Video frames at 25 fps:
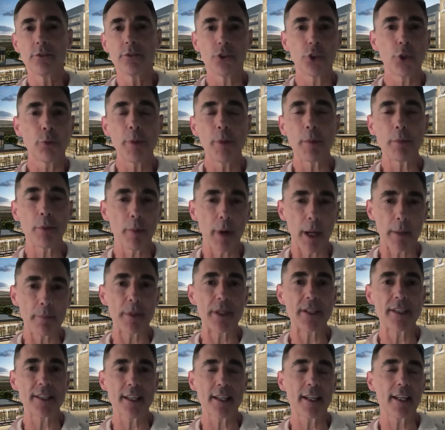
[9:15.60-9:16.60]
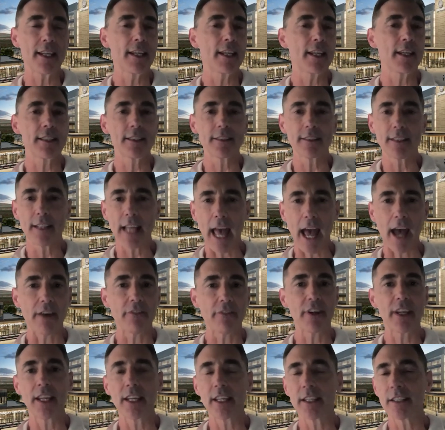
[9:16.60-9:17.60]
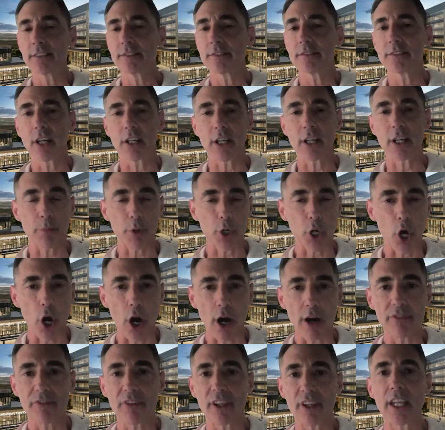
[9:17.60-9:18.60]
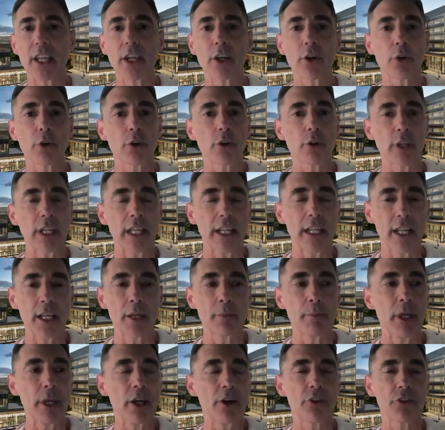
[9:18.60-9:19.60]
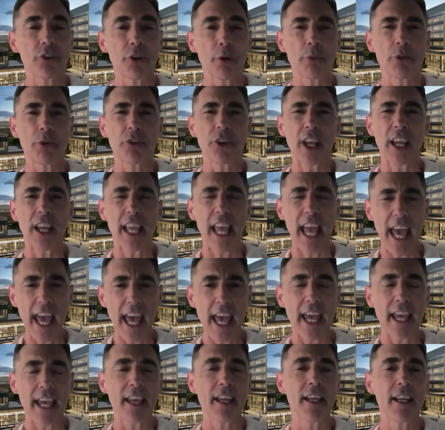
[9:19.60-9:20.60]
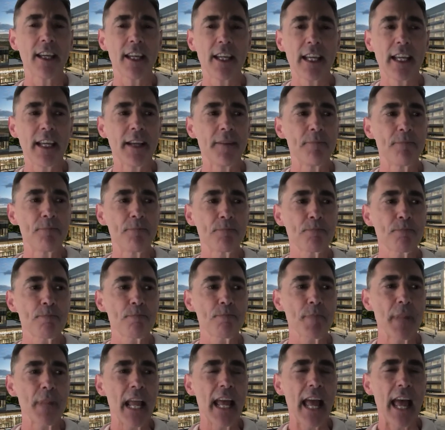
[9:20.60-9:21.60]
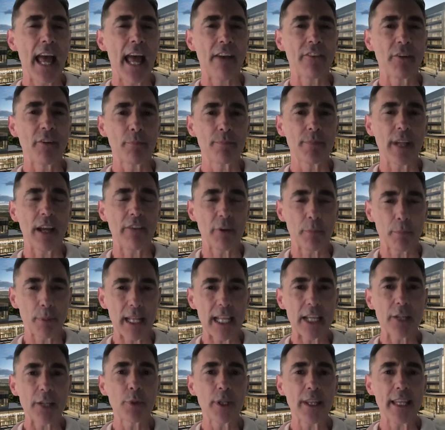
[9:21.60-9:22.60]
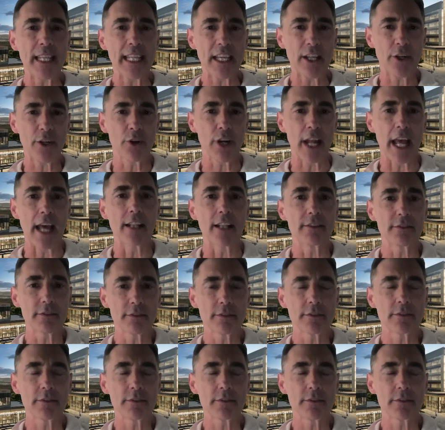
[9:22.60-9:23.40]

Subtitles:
two people might be sitting having a cup of coffee or eating a meal, someone saying, "Hey, have you played with the internet?"